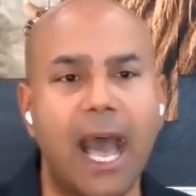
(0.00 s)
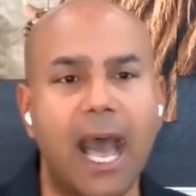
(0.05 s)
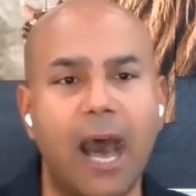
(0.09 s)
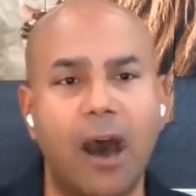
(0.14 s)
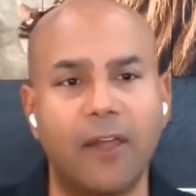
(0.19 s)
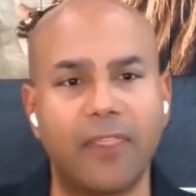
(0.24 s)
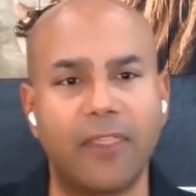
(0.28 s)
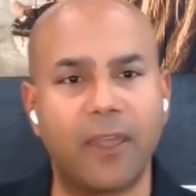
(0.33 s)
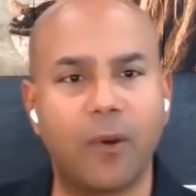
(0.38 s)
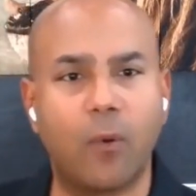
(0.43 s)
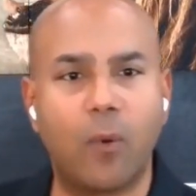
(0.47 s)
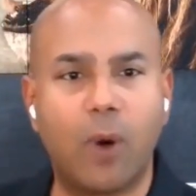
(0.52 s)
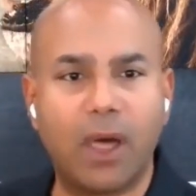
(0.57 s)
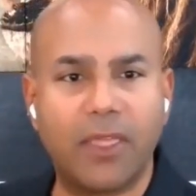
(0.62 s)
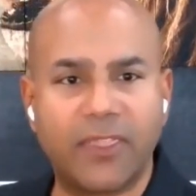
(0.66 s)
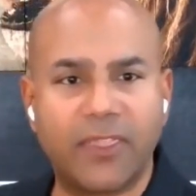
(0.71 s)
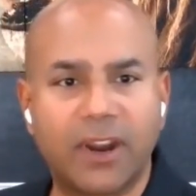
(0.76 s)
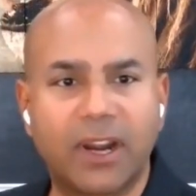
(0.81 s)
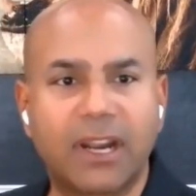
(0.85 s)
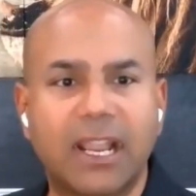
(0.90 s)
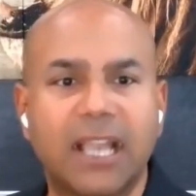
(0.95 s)
how they
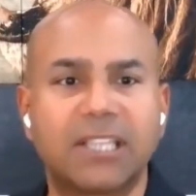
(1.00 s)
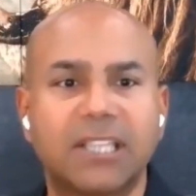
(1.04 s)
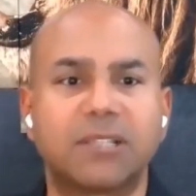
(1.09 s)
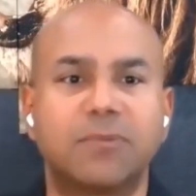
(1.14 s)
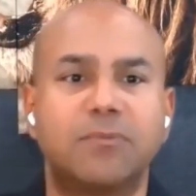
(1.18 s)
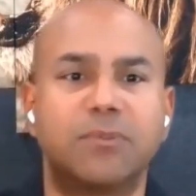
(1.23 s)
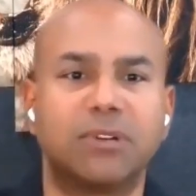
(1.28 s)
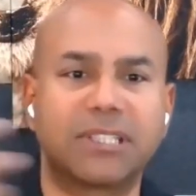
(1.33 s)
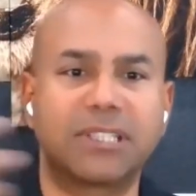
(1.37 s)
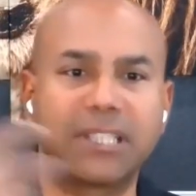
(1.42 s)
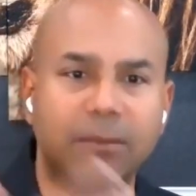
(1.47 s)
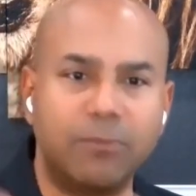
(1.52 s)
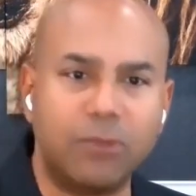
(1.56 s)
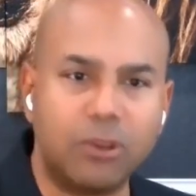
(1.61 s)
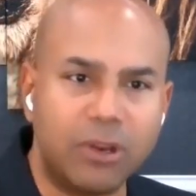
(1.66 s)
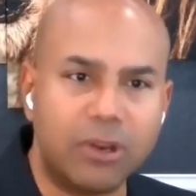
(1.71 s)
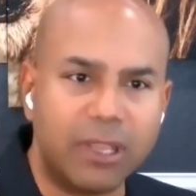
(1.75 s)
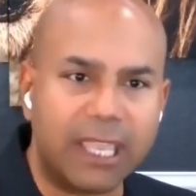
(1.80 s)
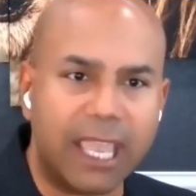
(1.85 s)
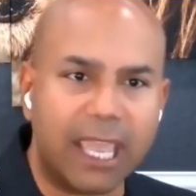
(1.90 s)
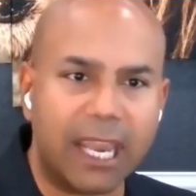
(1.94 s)
want their customers
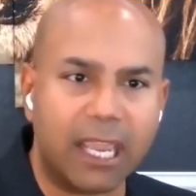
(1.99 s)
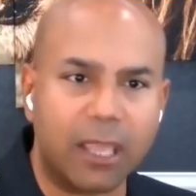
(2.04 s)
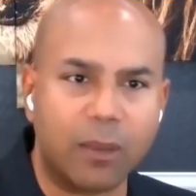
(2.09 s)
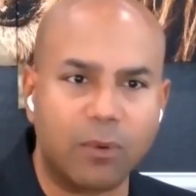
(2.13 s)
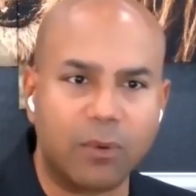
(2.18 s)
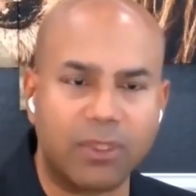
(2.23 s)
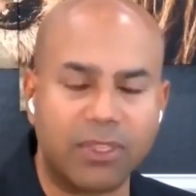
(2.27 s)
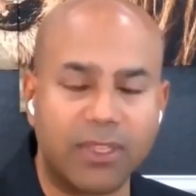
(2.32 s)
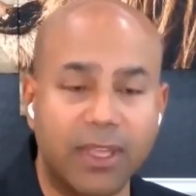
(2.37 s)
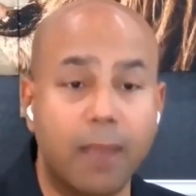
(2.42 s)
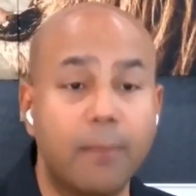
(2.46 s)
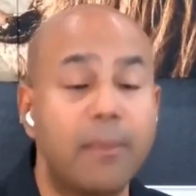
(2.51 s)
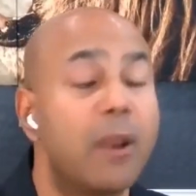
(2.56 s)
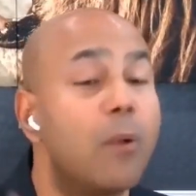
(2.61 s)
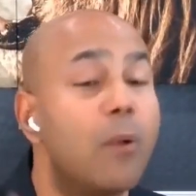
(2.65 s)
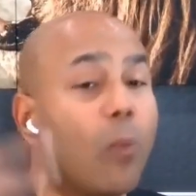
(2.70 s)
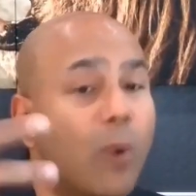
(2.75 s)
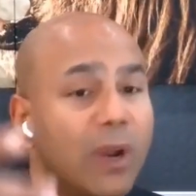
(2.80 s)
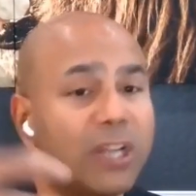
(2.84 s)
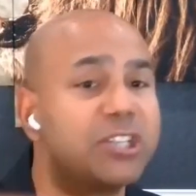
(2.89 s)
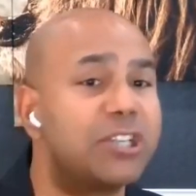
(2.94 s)
communicating with them,
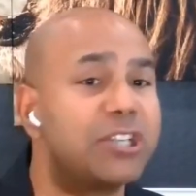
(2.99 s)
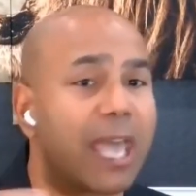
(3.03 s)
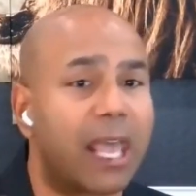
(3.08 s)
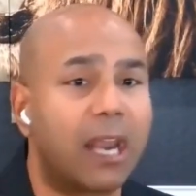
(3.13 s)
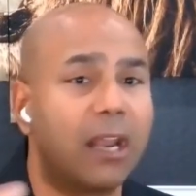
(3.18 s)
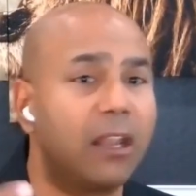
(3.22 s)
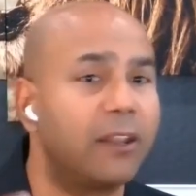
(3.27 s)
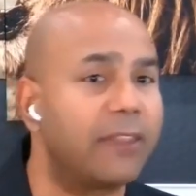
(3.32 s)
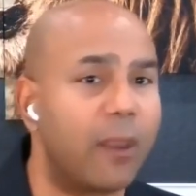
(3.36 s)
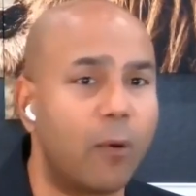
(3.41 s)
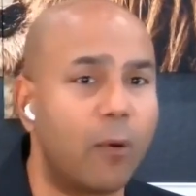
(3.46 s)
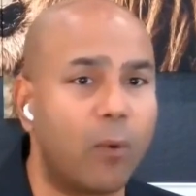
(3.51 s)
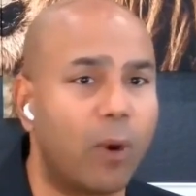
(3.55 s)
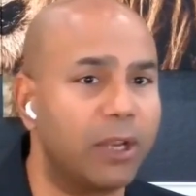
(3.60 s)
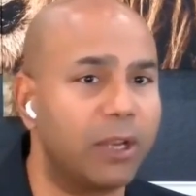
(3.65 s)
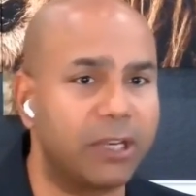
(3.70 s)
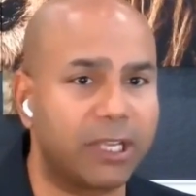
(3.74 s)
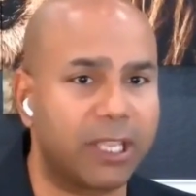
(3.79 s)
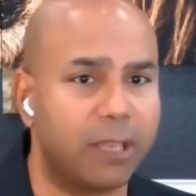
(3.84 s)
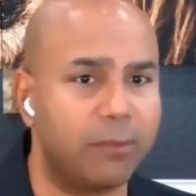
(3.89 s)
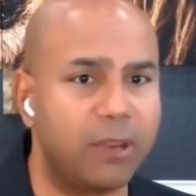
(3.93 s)
and what channel they
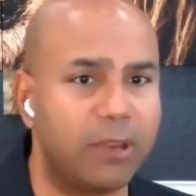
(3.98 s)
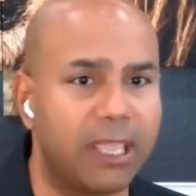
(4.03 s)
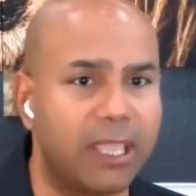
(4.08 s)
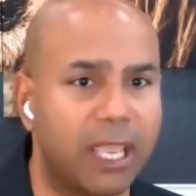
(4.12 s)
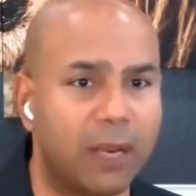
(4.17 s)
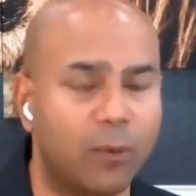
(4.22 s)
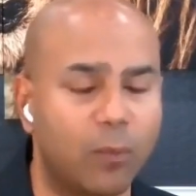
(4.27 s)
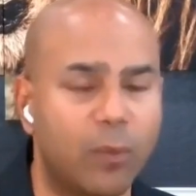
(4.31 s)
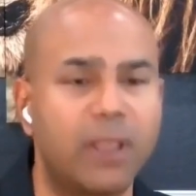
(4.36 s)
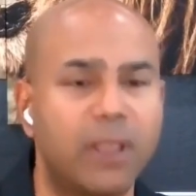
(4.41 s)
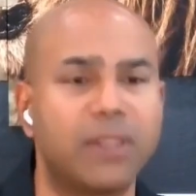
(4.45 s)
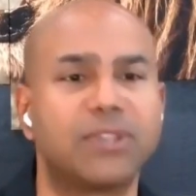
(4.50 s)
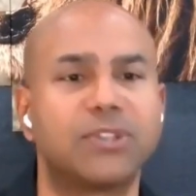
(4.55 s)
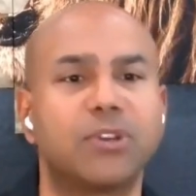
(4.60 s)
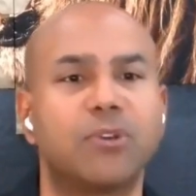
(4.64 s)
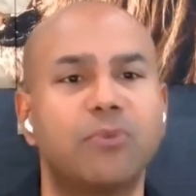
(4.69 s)
want to communicate with.